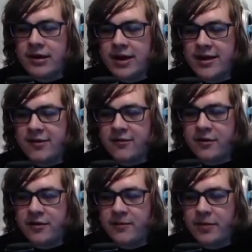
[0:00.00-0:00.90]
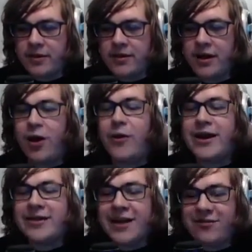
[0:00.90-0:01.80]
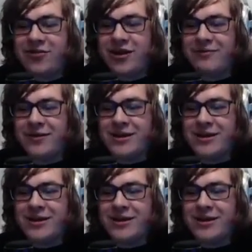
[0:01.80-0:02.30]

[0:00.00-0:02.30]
This trick. Oh, I got that jump,